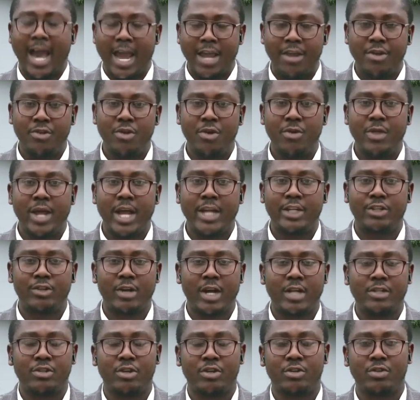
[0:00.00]
And you know,
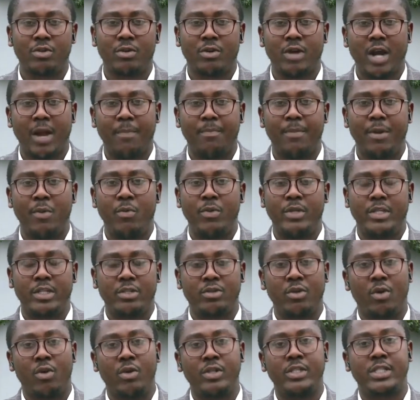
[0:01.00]
Nigeria is also grappling
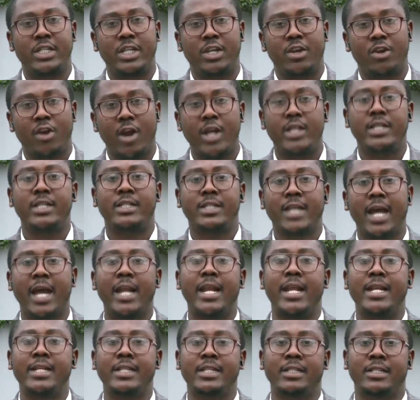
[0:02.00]
with its own security
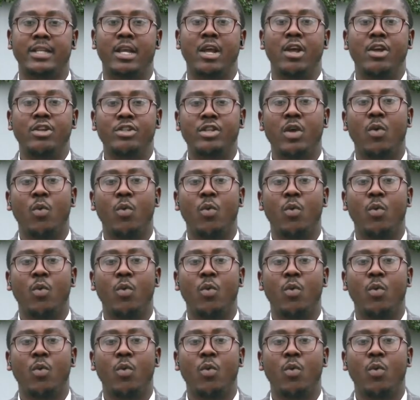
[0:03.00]
challenges.